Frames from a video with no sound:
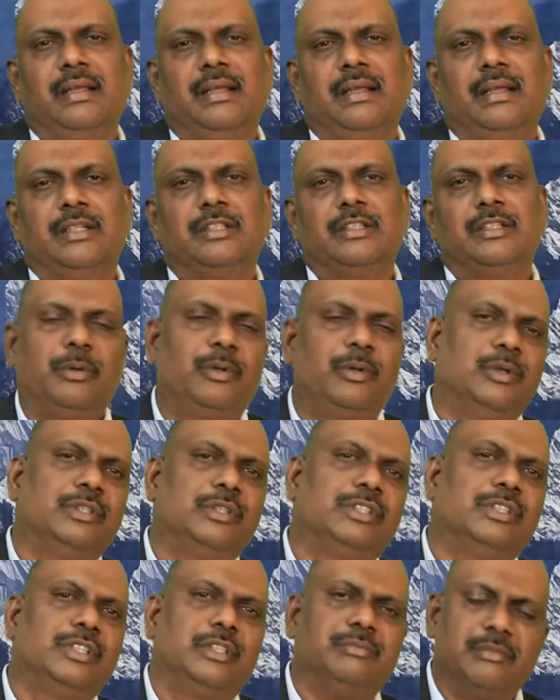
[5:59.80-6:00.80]

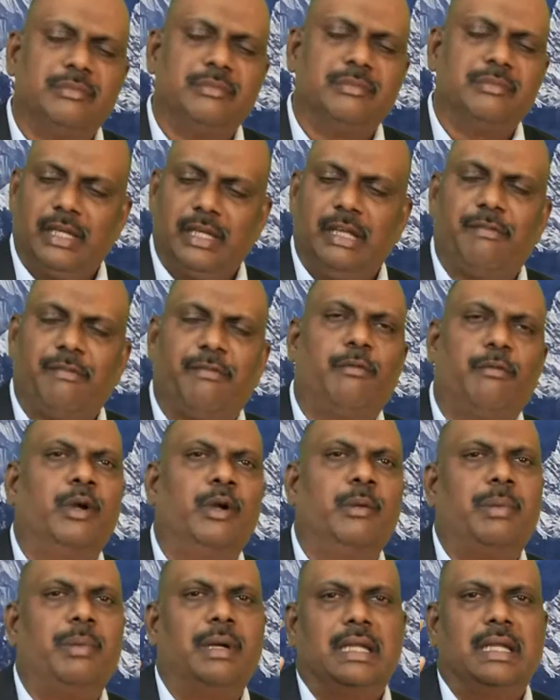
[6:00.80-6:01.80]
Suppose if
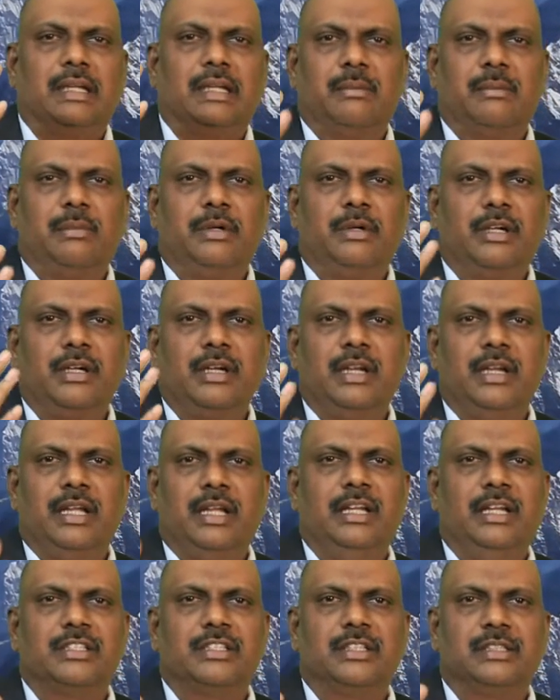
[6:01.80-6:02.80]
one particular bird
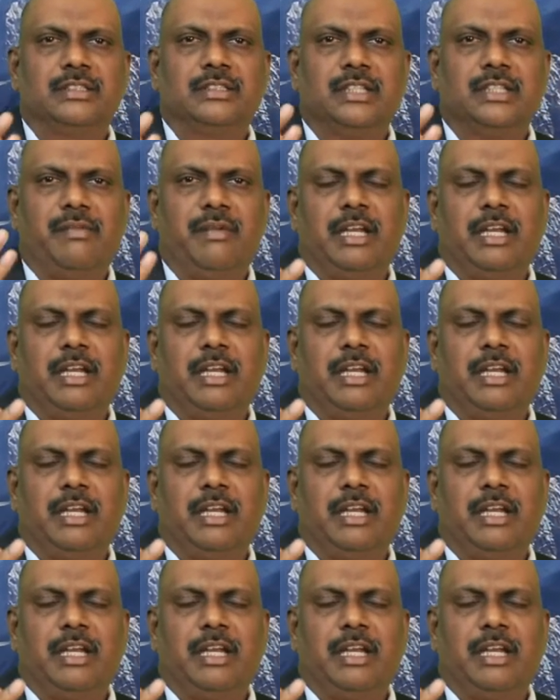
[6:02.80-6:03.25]
needs 70